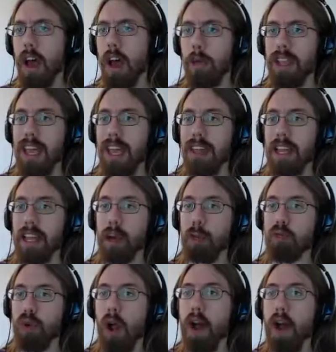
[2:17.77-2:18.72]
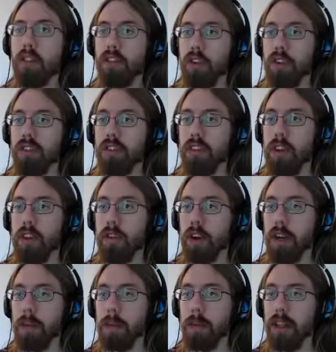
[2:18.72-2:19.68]
I would get like a bronze or a
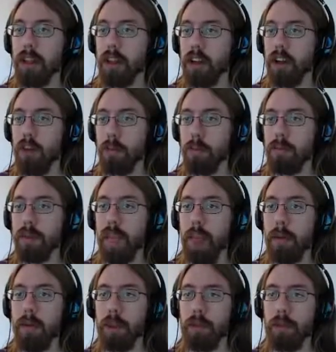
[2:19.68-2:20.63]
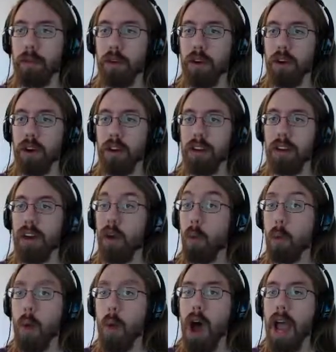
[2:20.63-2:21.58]
silver and it'd be like, oh, game clip recorded.
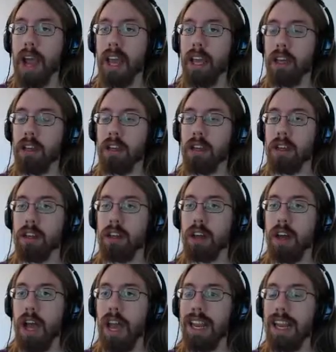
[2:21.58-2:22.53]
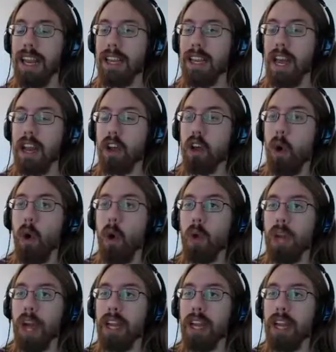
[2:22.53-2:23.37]
Why? I didn't get a gold.